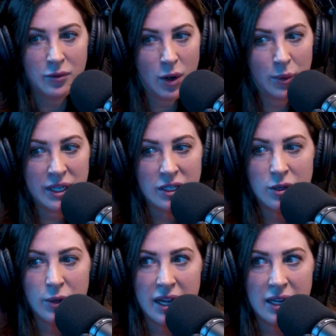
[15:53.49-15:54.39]
of what we
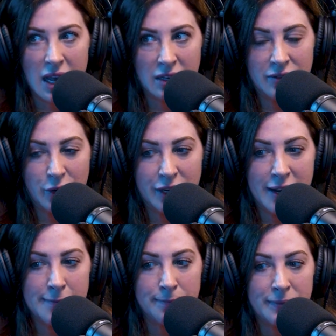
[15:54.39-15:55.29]
do in California,